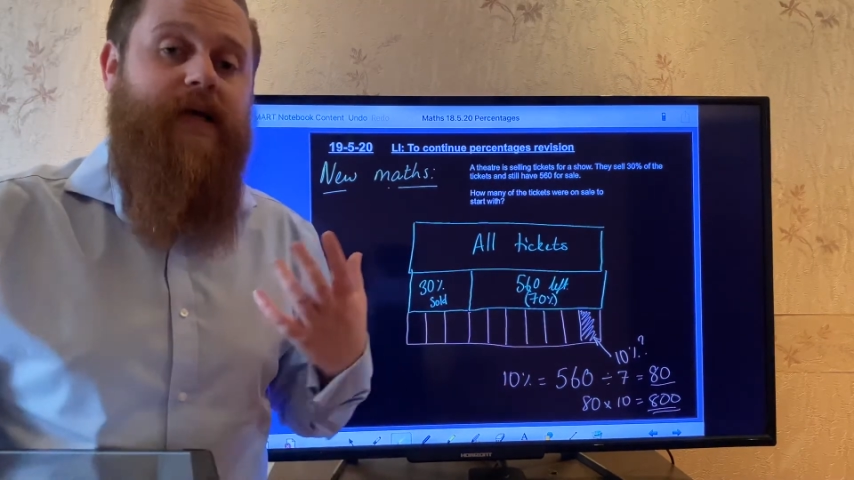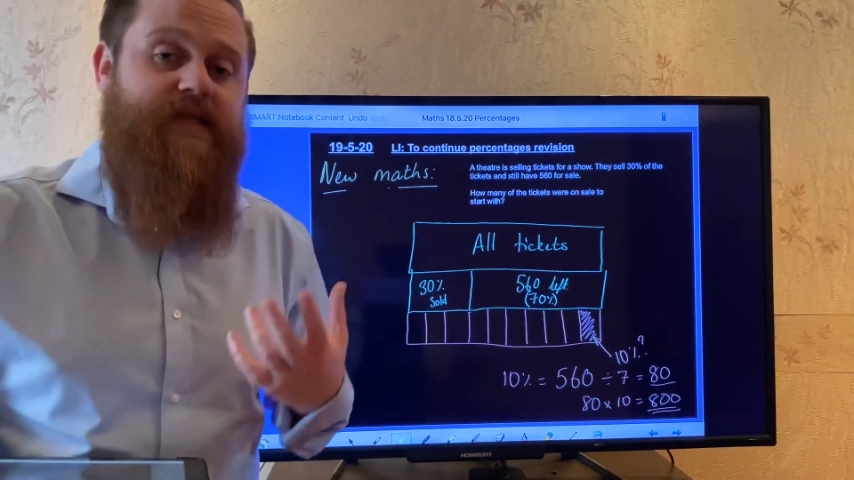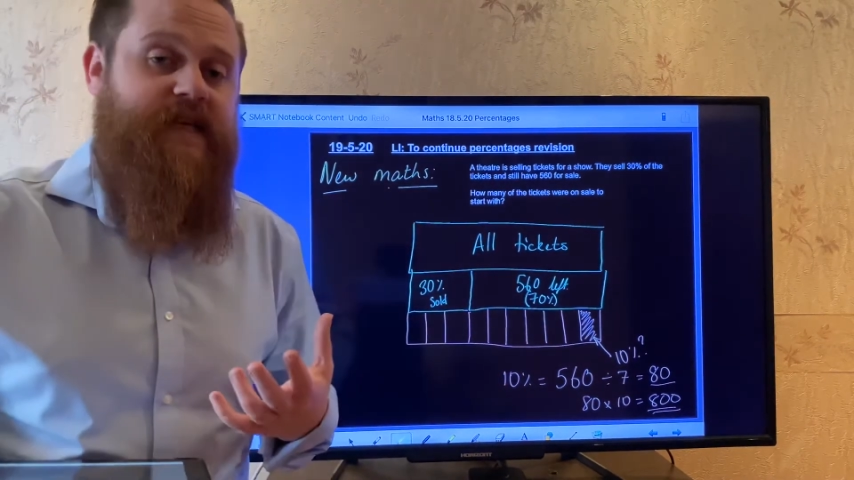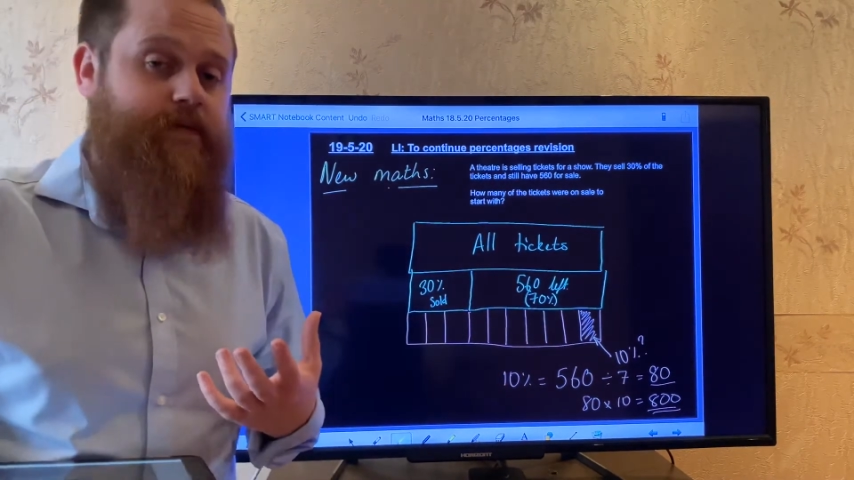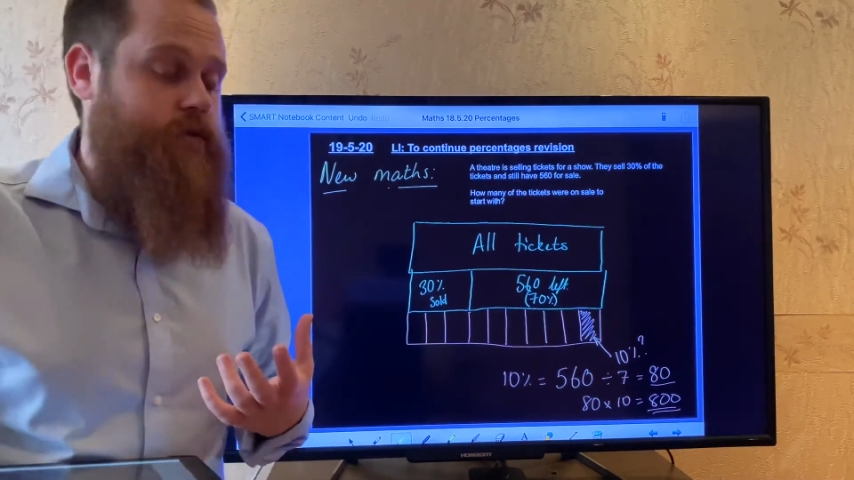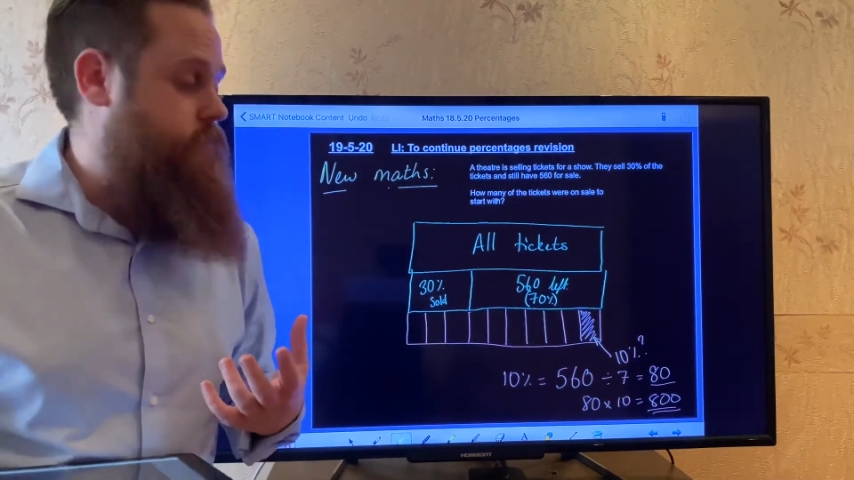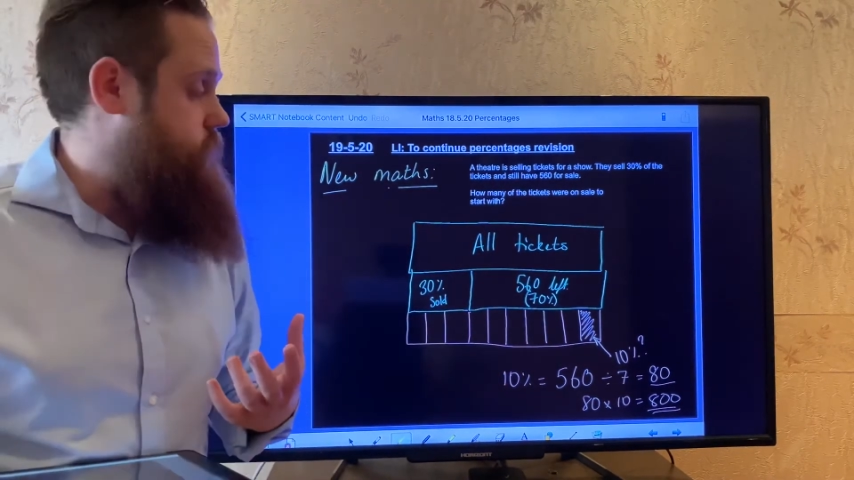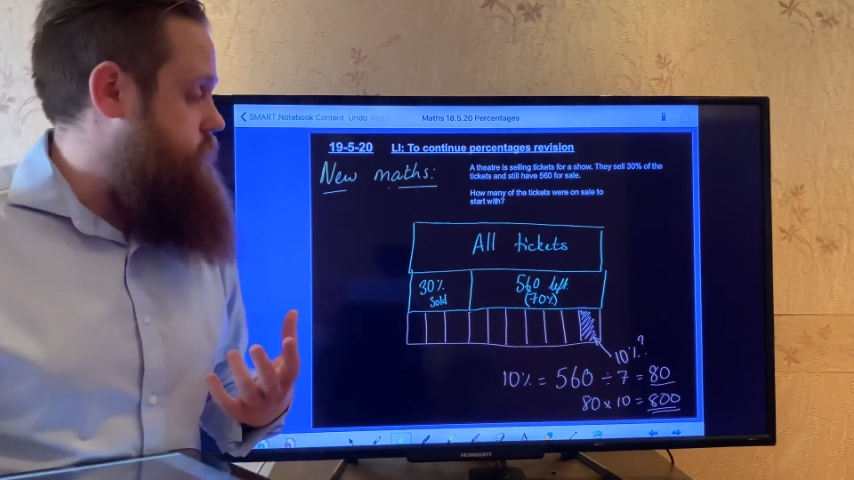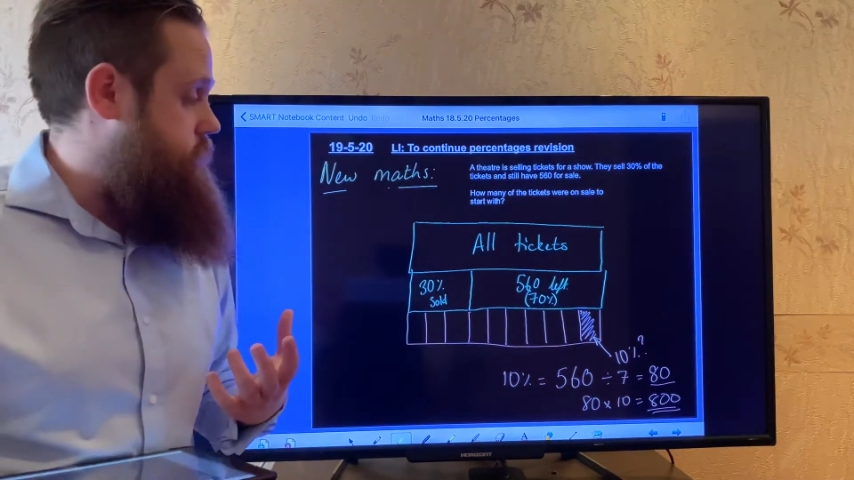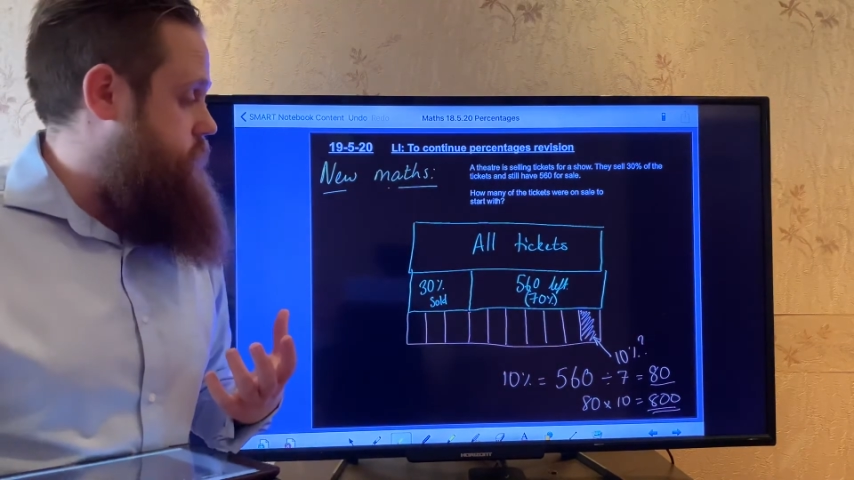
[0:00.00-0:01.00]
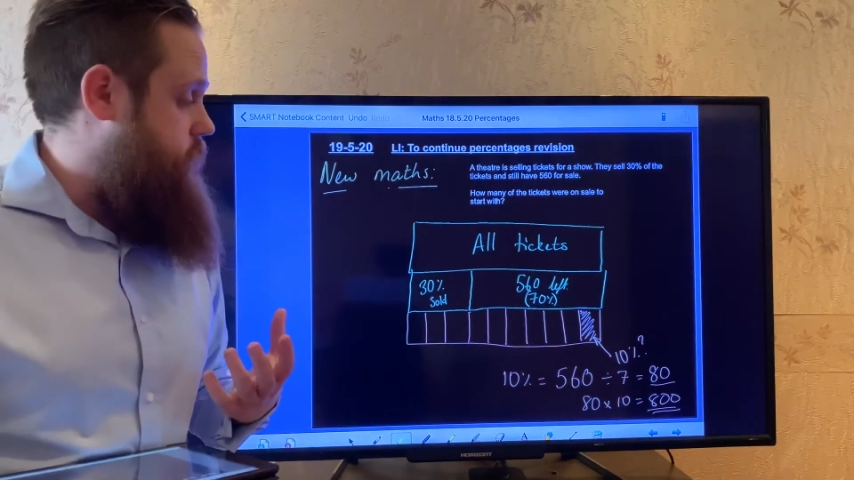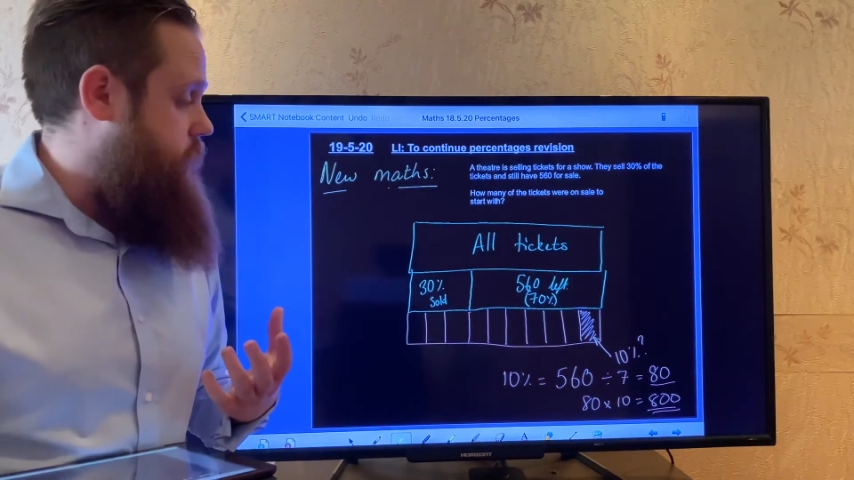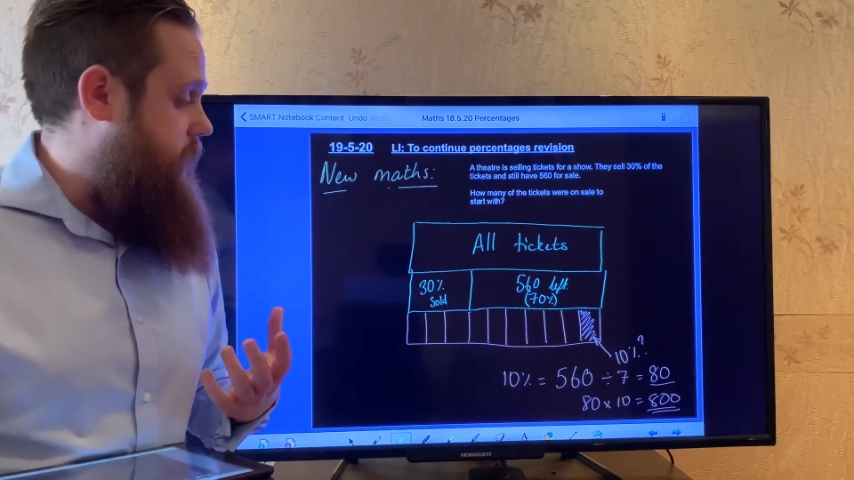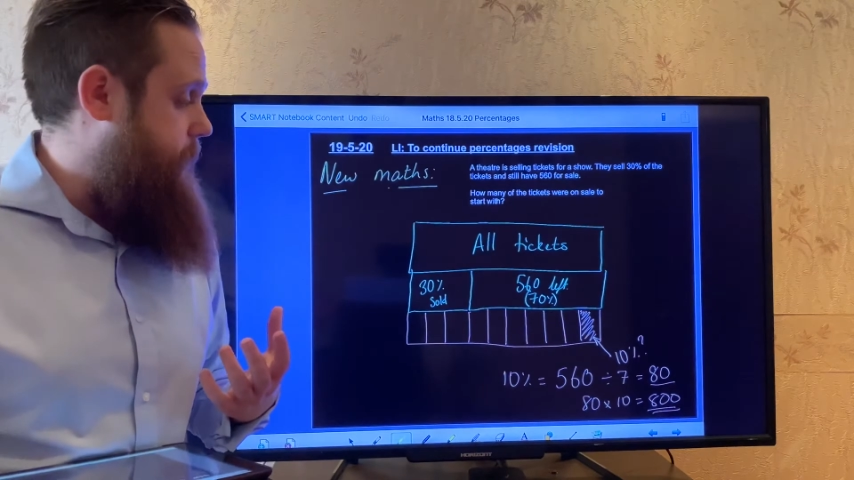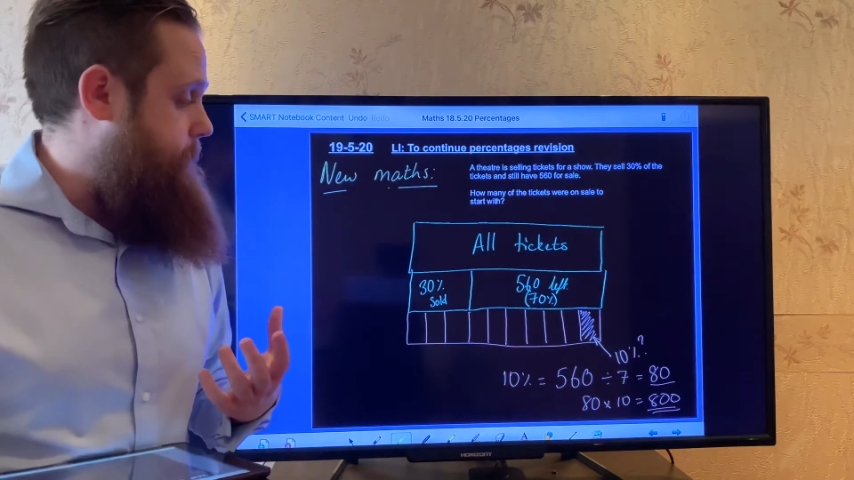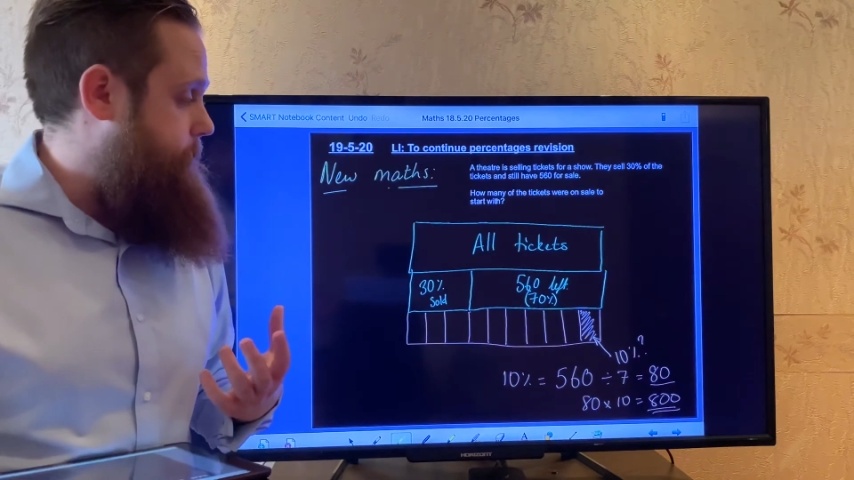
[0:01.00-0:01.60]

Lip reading: 7, okay?